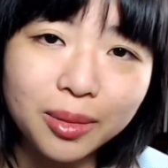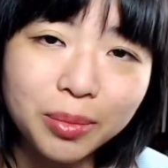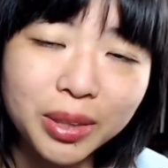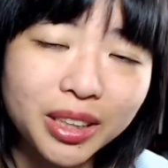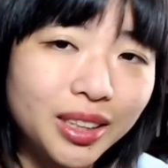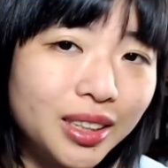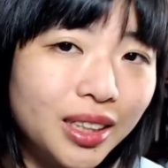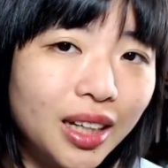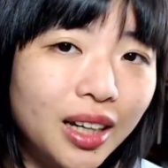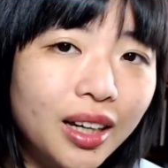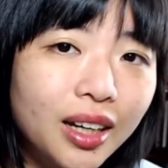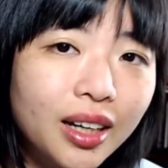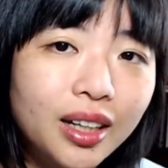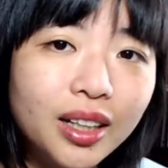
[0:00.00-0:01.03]
because
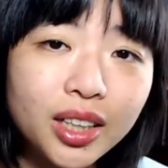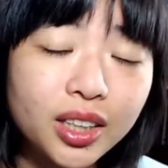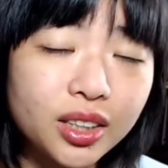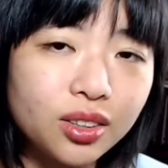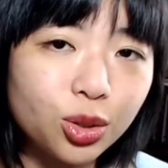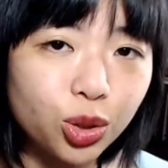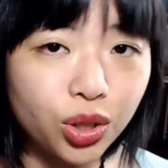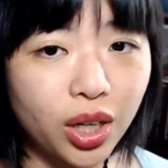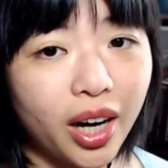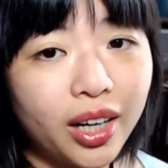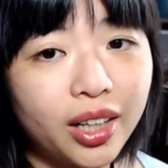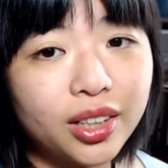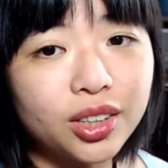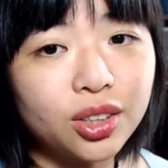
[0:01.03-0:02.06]
it
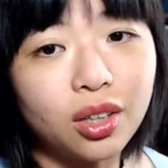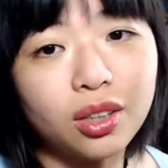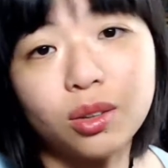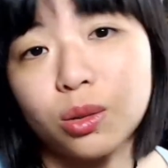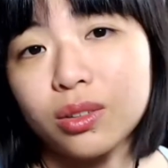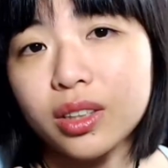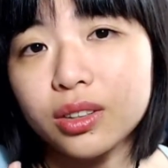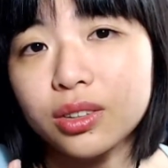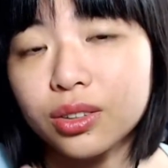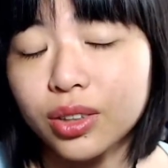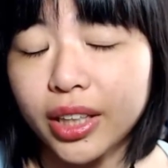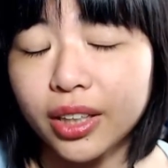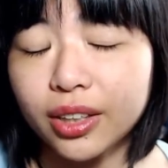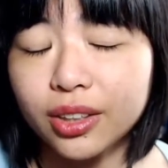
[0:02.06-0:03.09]
tries not only to
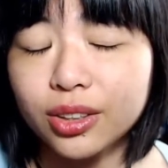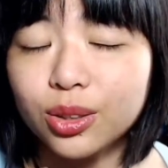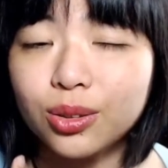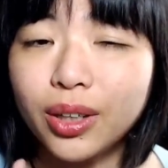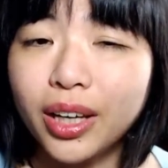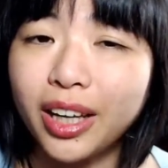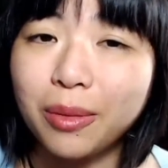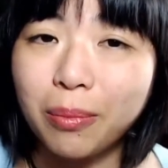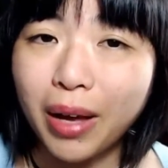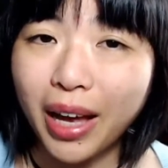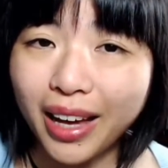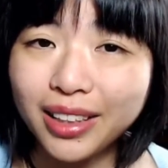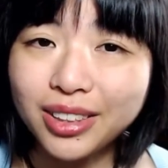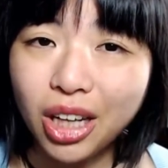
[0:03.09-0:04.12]
cater to a
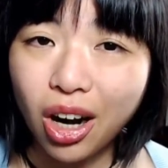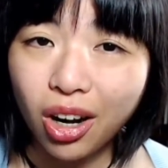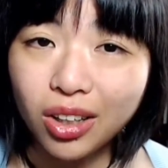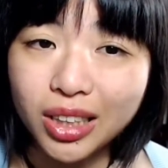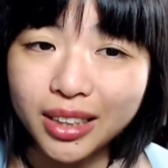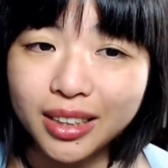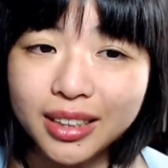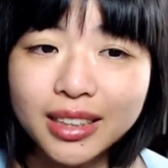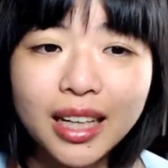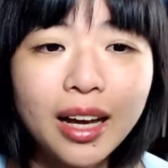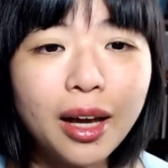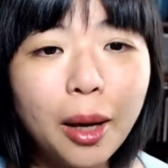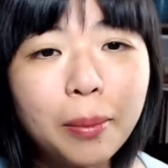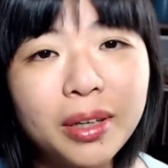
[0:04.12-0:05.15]
mass audience,
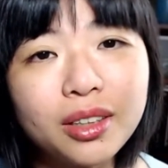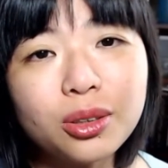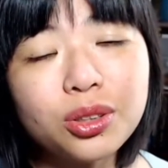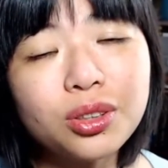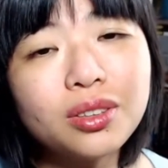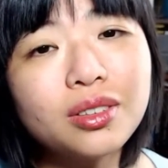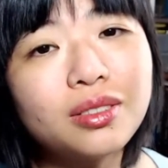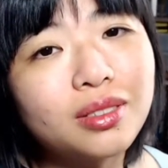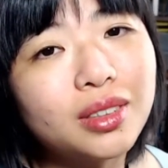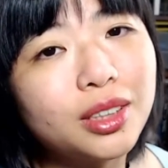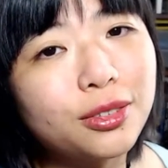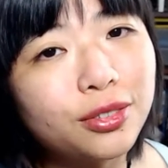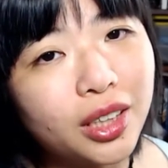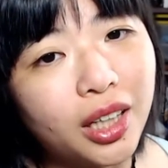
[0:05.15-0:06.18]
but also
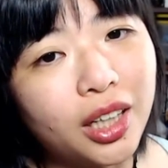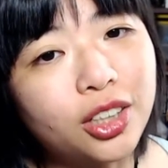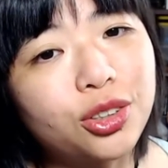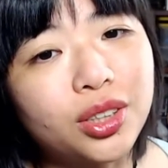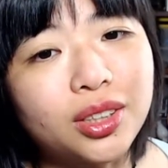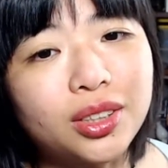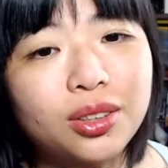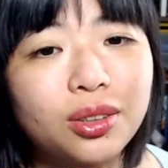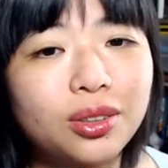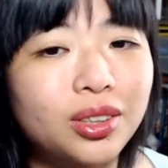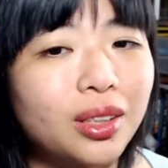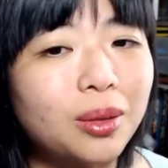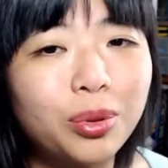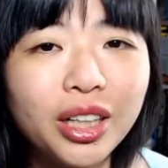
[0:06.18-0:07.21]
different countries. So
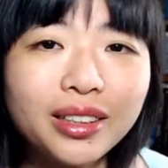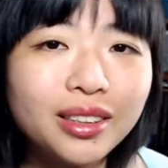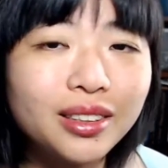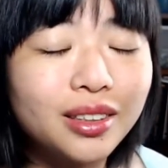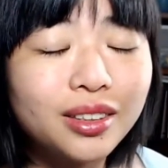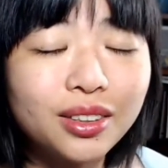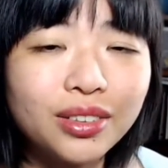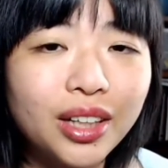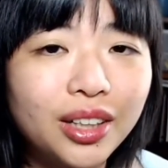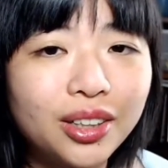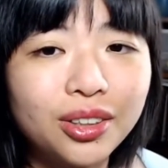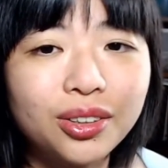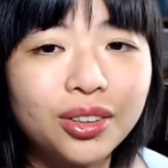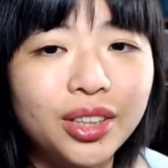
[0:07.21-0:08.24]
some practices of
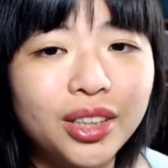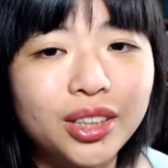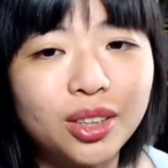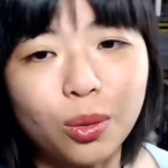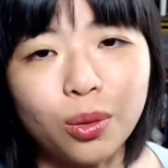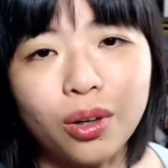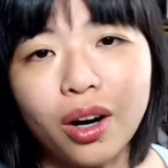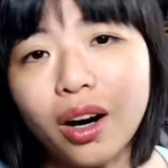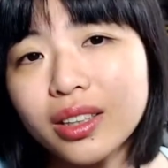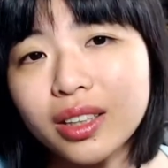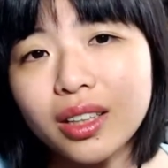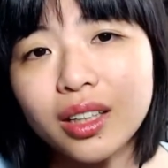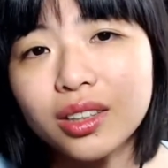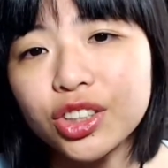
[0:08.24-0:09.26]
galleries or
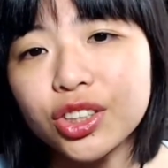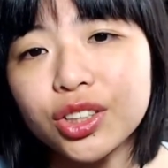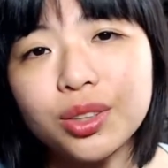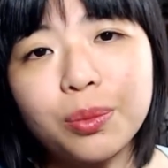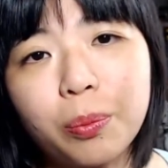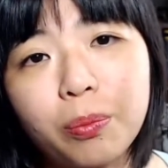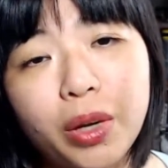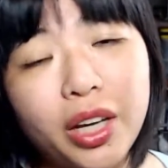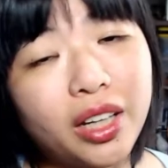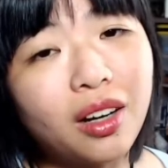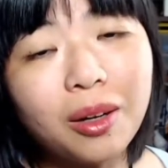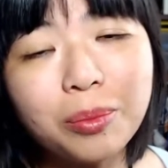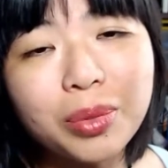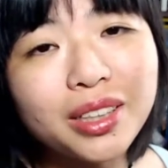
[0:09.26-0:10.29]
art culture may
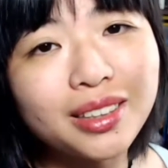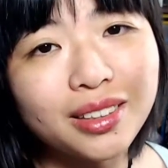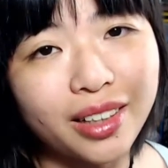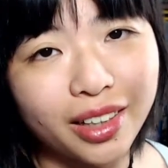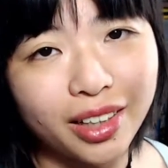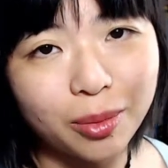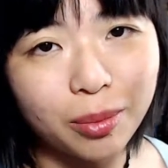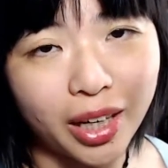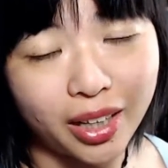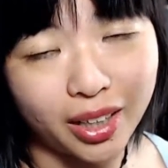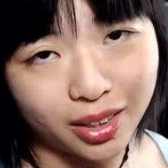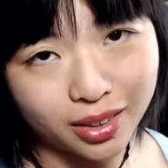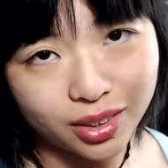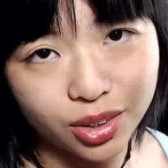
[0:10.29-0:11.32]
not be the same
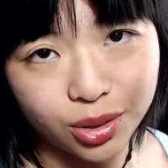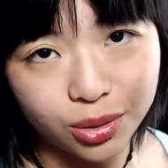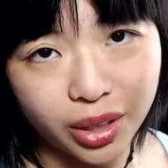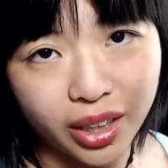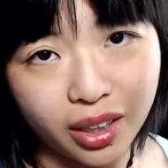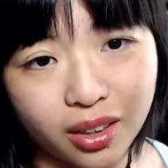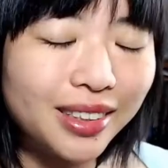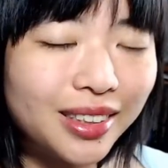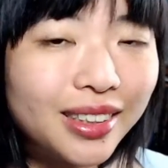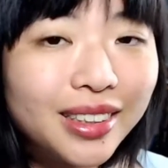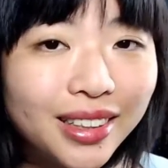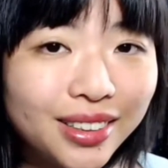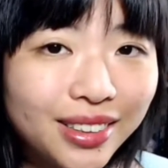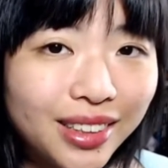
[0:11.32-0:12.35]
as UK.
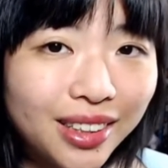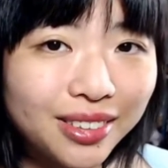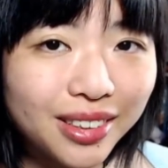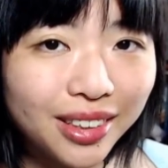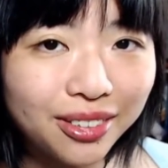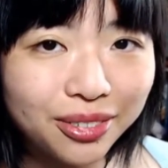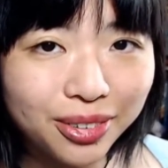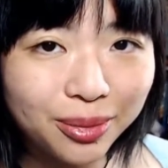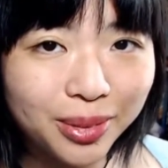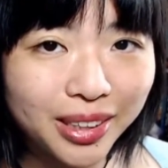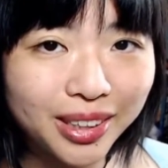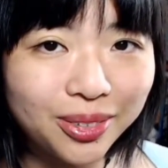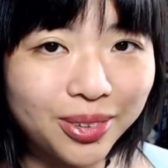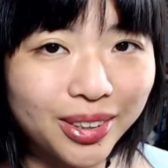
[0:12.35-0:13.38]
Another downside for
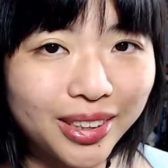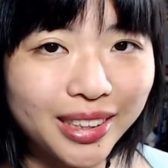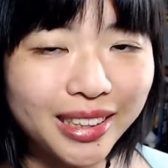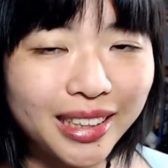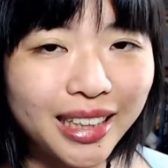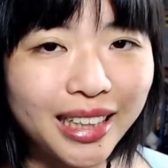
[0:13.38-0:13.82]
me was,